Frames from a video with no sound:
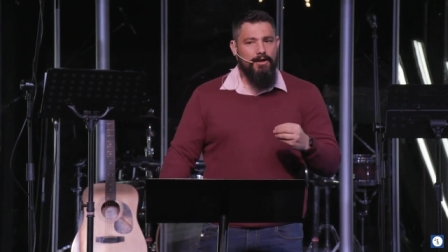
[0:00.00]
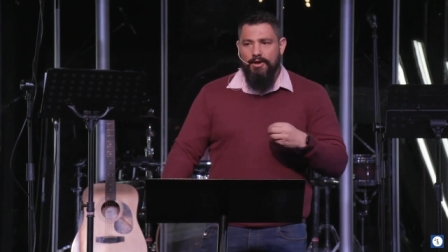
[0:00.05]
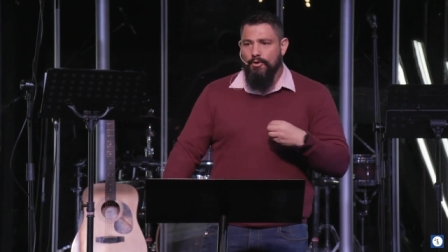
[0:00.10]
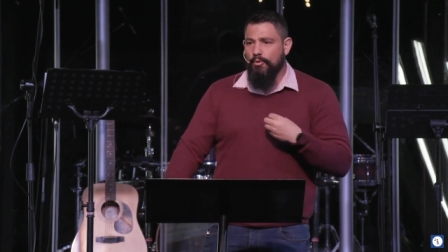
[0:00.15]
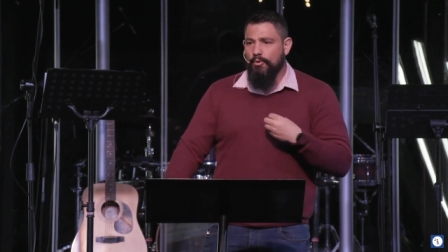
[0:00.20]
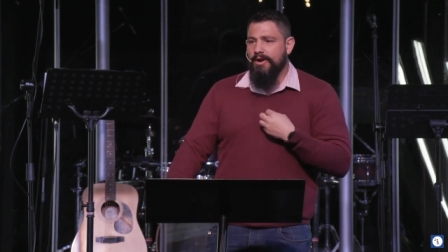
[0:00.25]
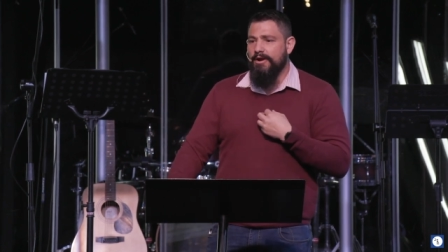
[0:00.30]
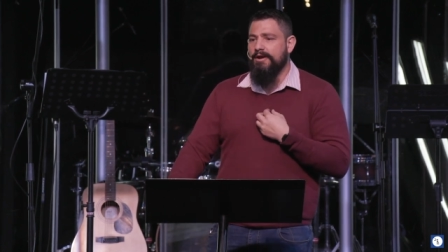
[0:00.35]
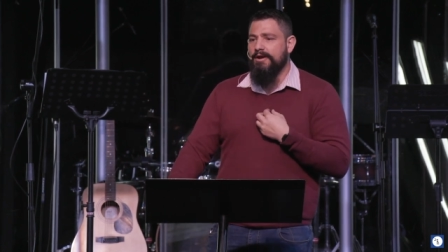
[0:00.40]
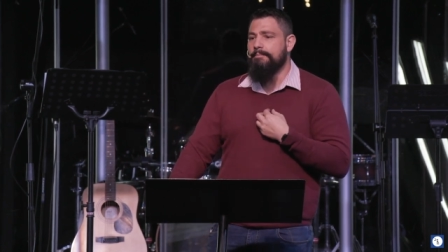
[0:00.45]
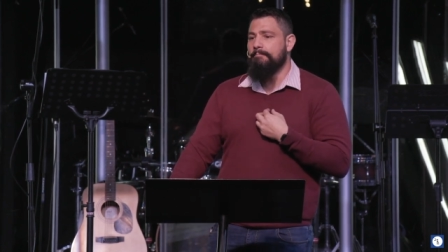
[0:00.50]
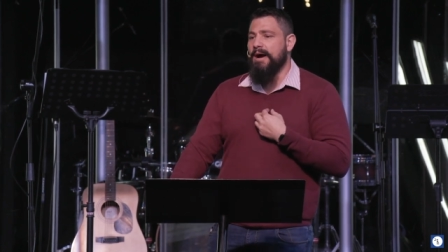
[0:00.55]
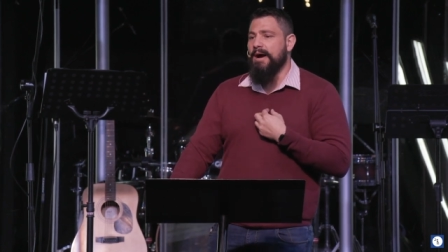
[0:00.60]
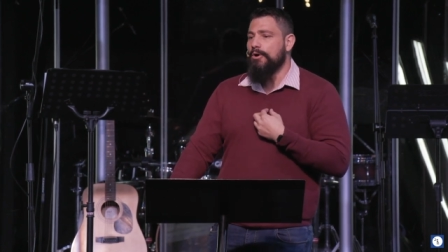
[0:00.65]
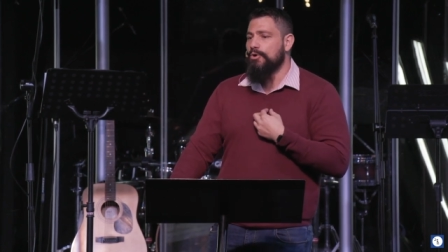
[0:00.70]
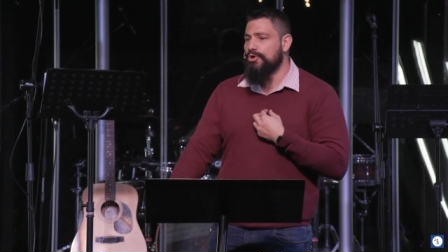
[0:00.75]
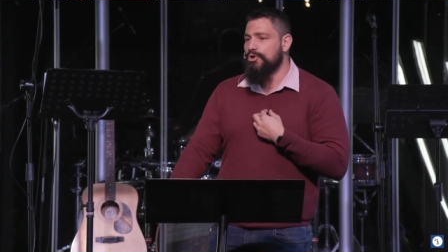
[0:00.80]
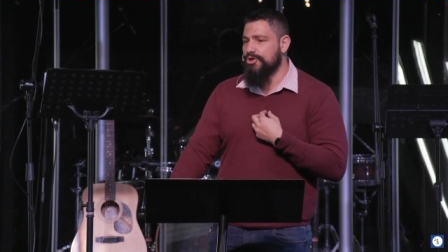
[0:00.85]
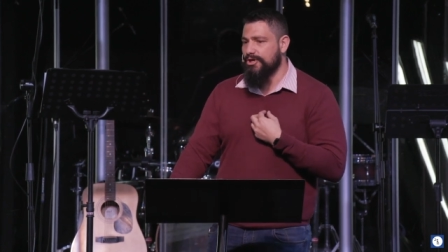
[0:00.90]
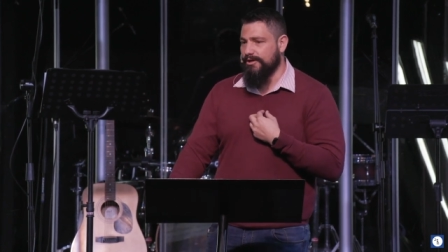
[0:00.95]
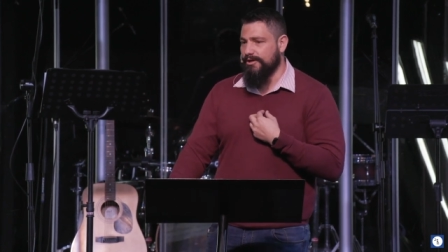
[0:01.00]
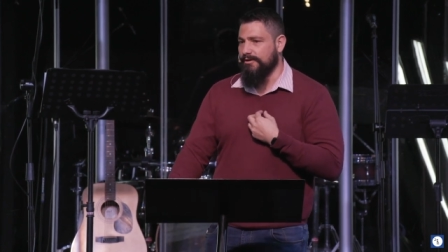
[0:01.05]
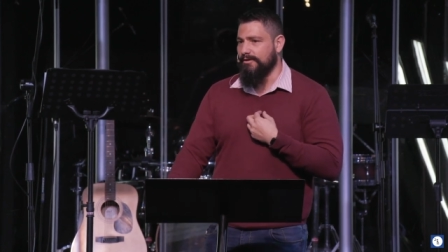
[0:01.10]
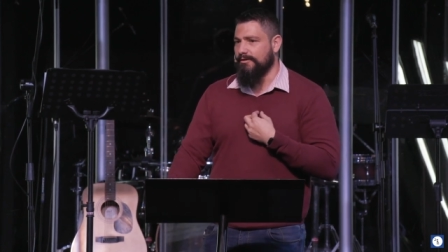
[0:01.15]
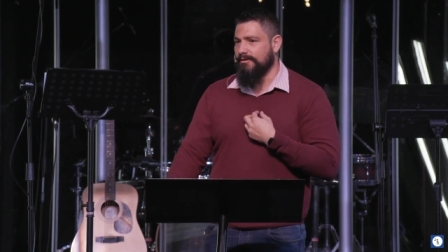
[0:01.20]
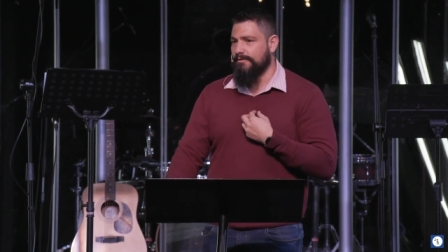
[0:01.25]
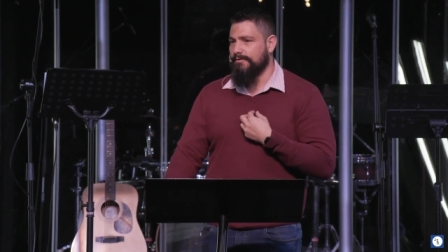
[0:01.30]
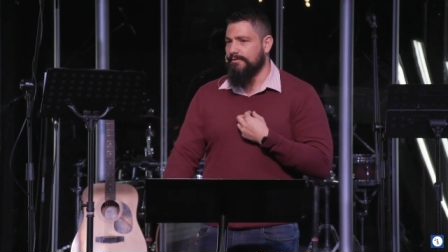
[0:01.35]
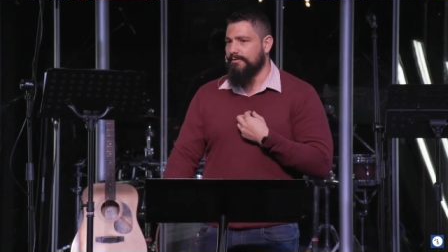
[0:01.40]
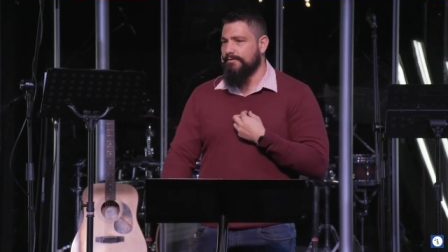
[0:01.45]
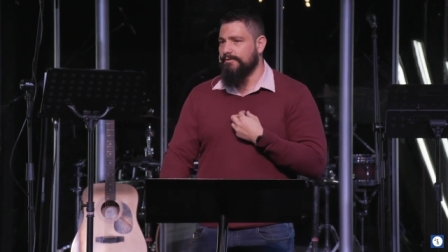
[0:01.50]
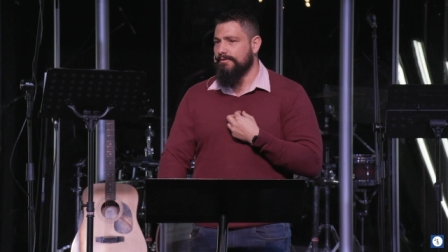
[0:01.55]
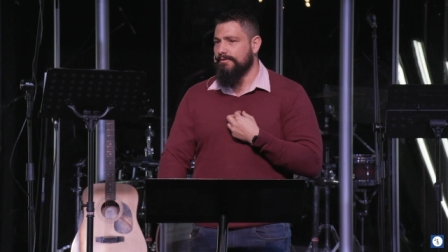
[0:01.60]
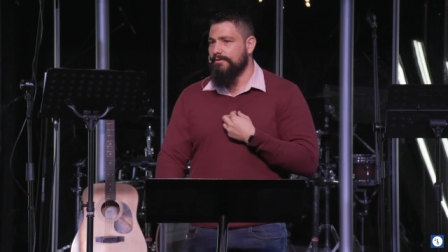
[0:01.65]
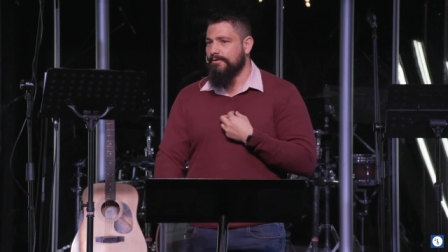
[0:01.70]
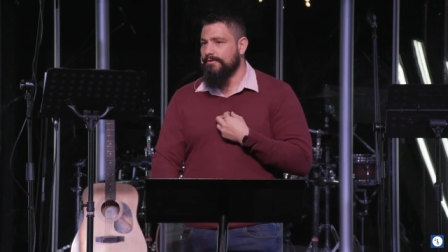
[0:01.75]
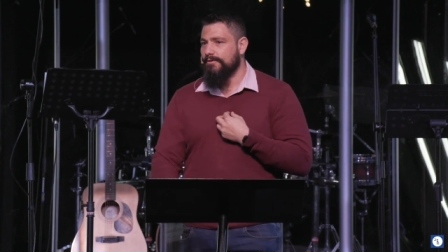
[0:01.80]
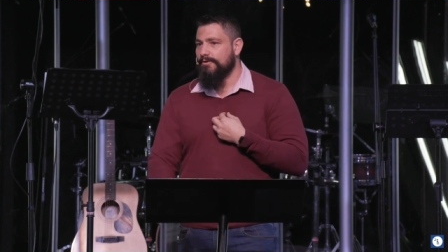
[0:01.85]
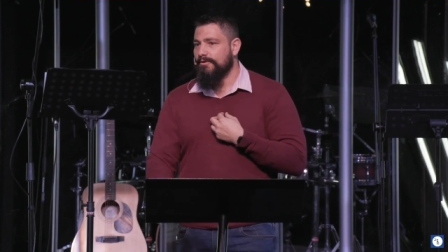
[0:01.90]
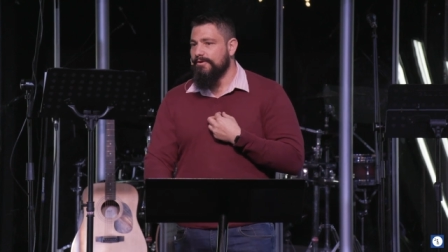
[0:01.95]
or an emotion,
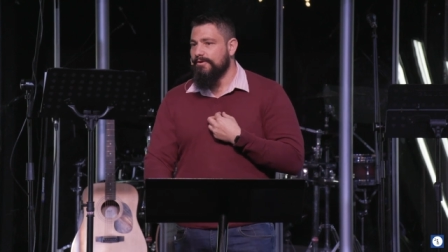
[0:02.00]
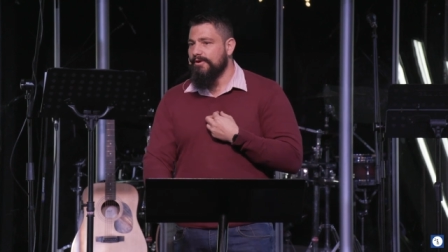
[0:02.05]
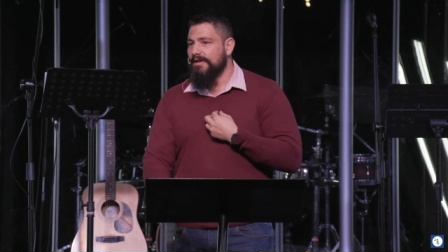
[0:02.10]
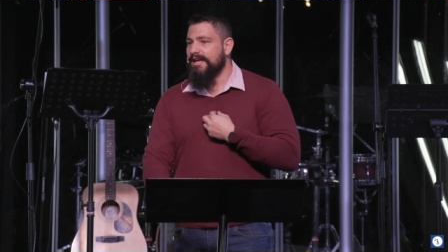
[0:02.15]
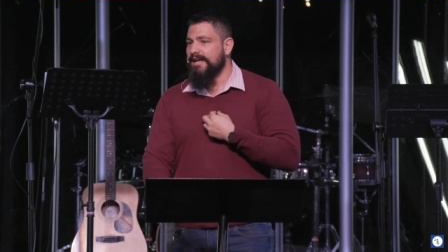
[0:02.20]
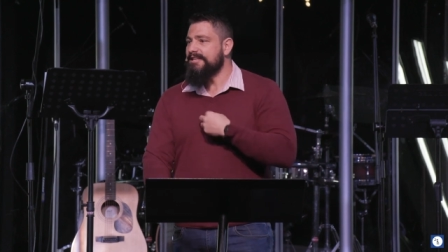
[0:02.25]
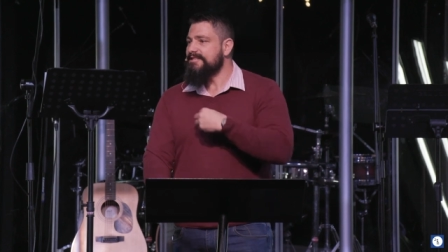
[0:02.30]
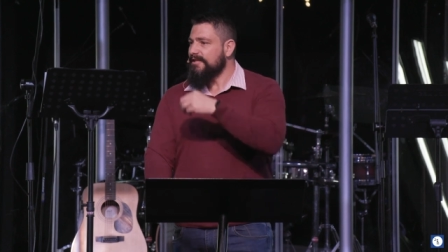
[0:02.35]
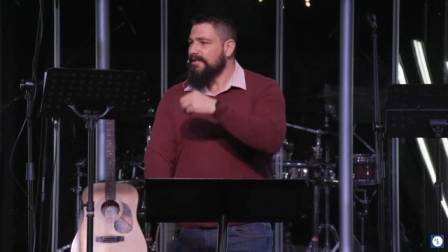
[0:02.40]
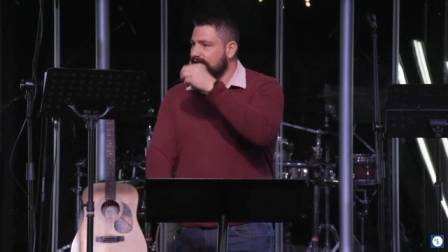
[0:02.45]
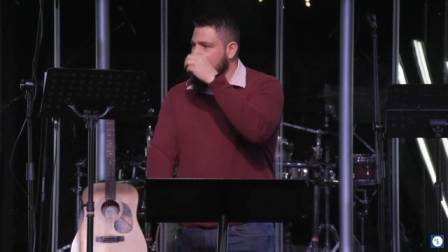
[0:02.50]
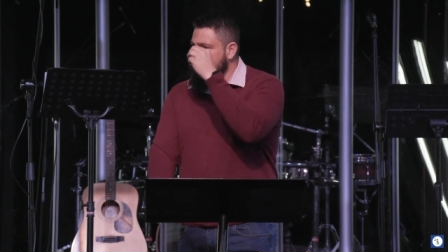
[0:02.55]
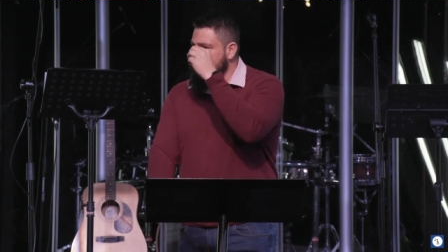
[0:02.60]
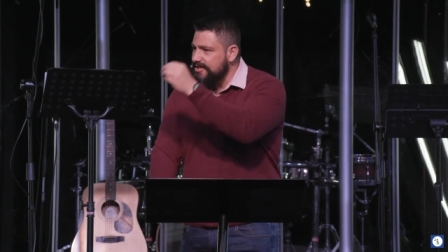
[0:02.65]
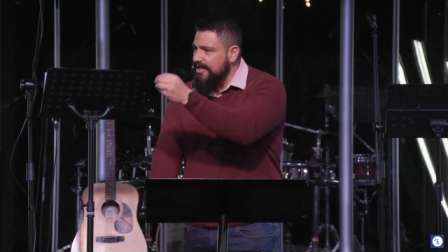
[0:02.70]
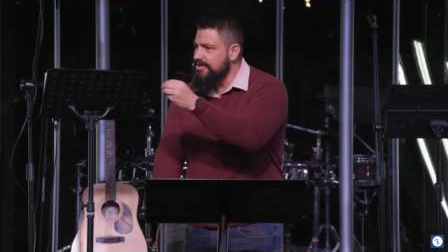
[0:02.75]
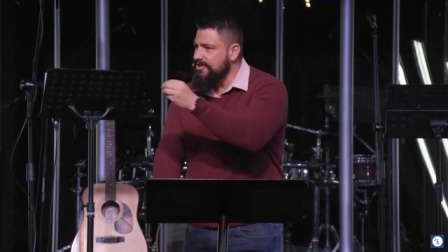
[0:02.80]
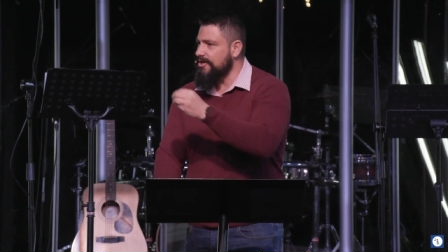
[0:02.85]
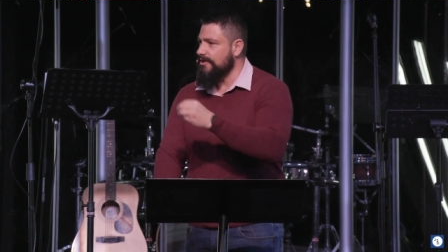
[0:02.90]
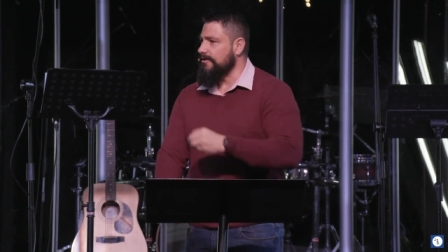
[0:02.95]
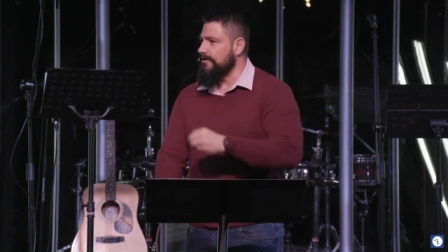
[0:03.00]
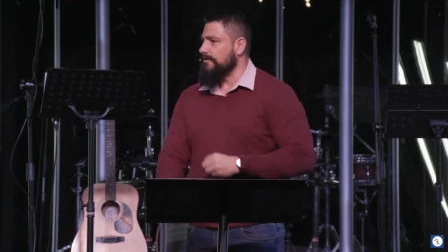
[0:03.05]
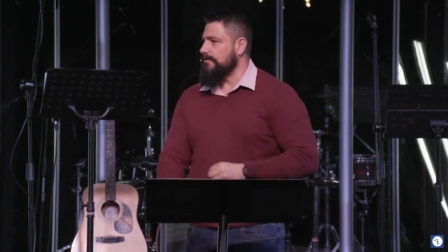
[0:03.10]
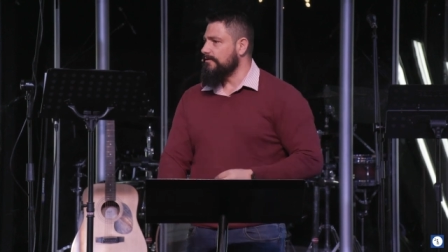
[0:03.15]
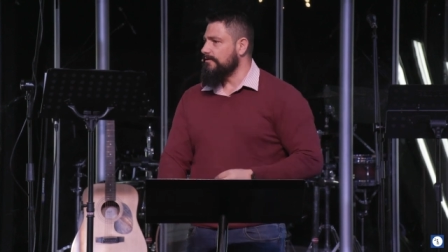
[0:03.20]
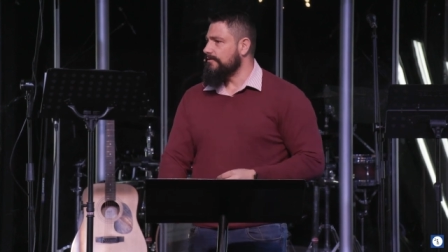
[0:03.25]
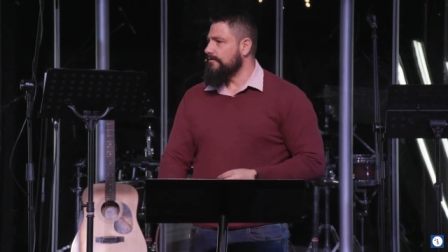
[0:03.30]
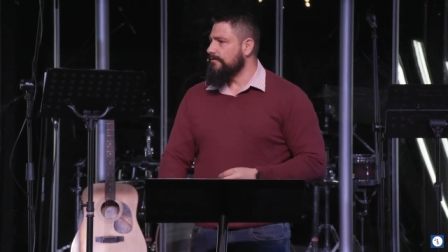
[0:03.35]
it's a decision.